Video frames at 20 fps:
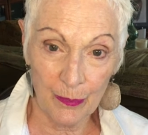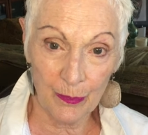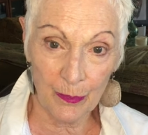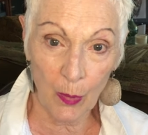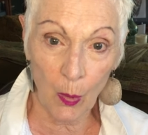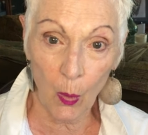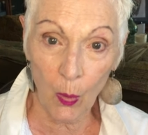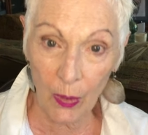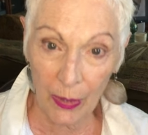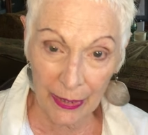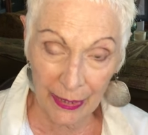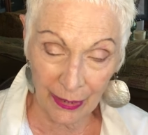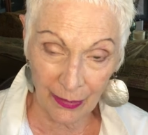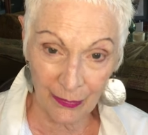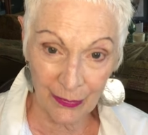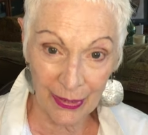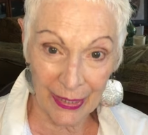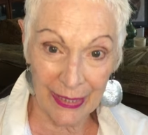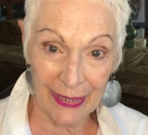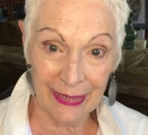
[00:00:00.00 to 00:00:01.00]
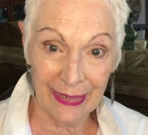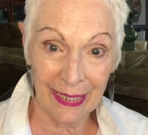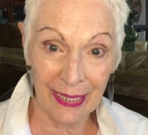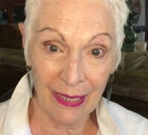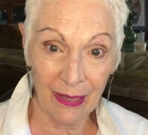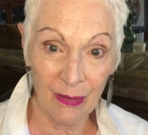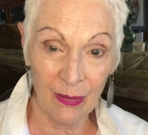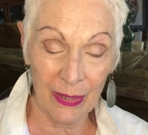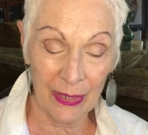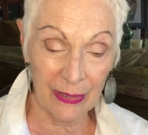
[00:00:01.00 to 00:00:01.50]
polling right
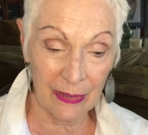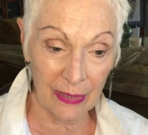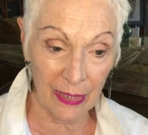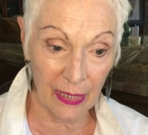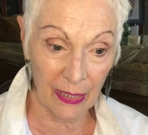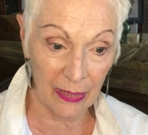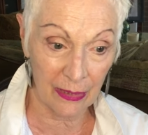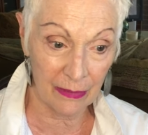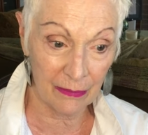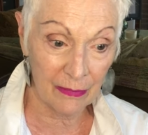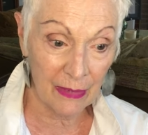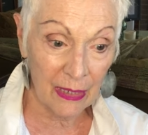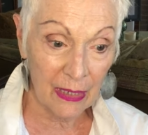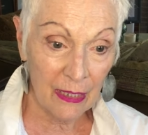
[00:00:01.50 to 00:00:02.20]
now, and